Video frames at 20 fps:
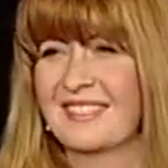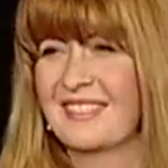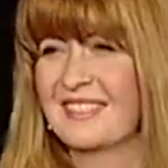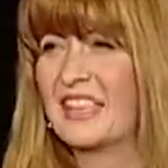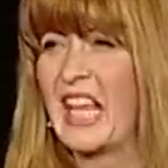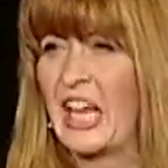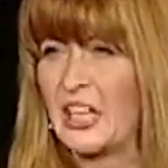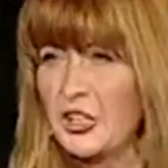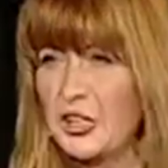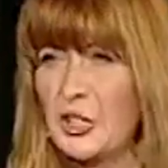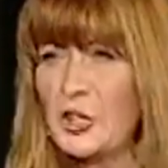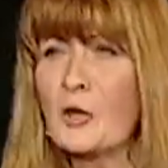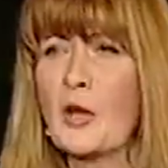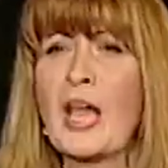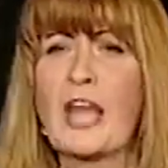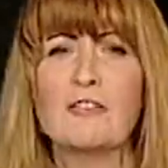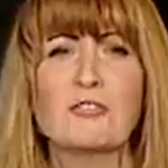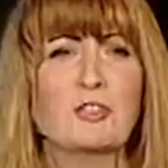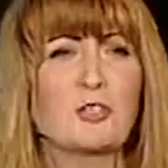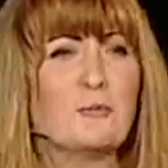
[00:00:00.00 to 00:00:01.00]
Then you
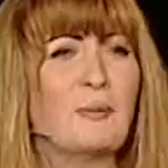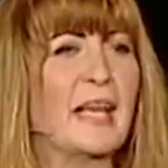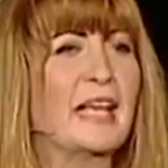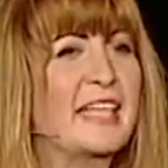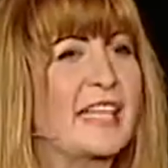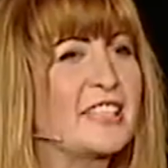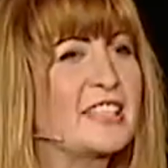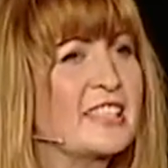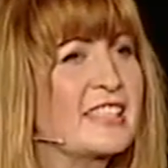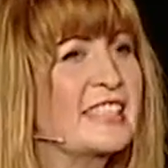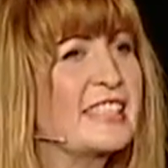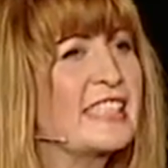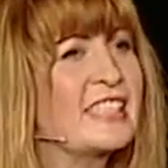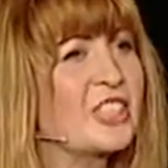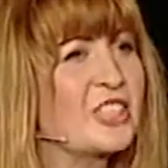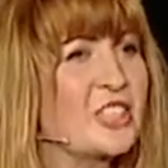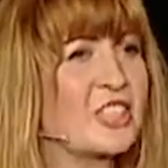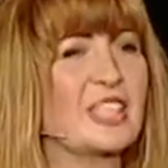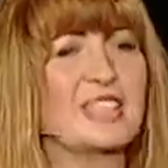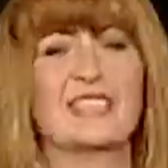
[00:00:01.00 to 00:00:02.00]
have to make a
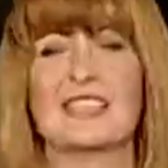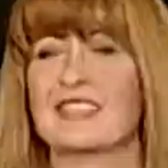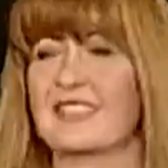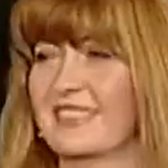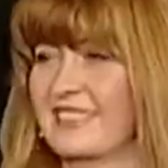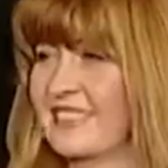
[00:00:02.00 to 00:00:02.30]
decision